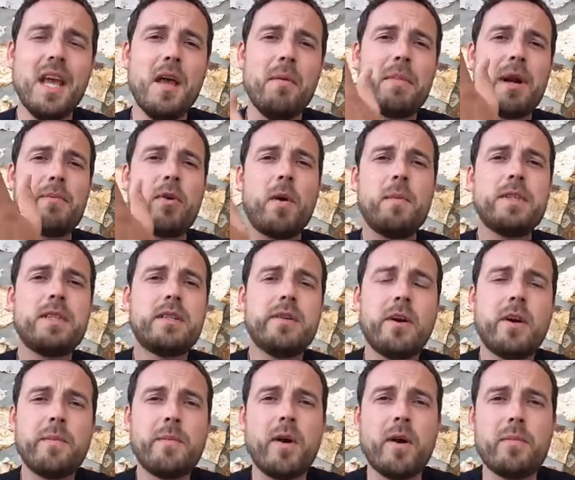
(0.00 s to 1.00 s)
But I promised to
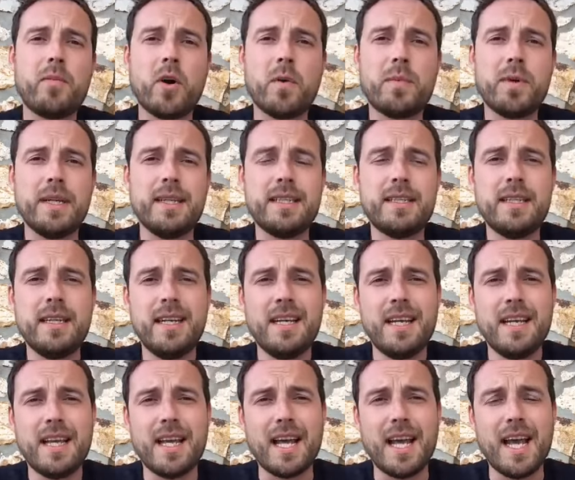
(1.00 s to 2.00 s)
talk about purpose,
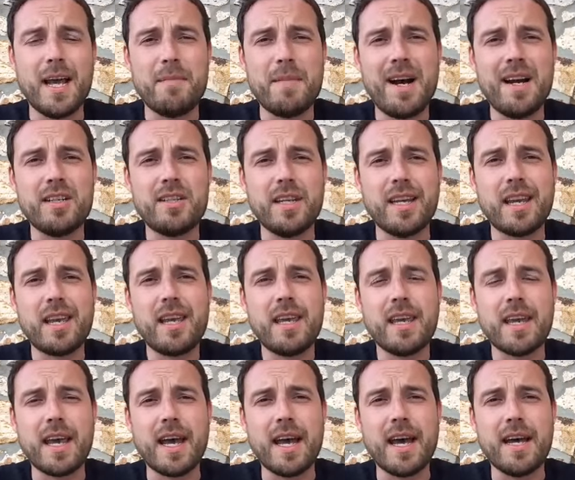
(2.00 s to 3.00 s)
uh,
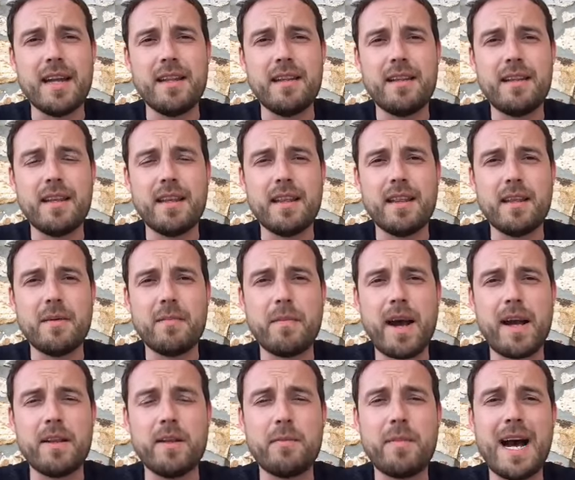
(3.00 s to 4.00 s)
magic, and the
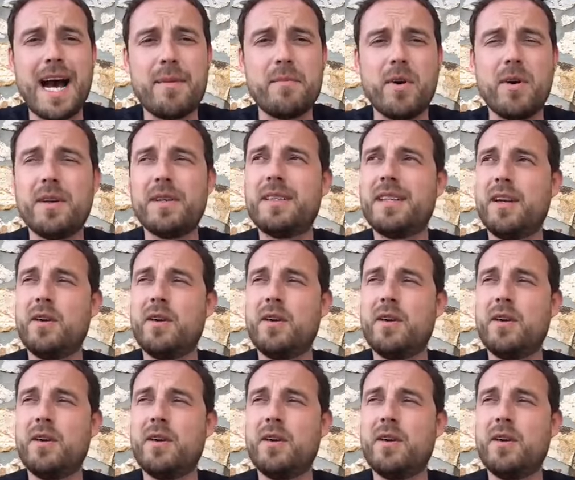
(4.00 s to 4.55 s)
island of Patmos.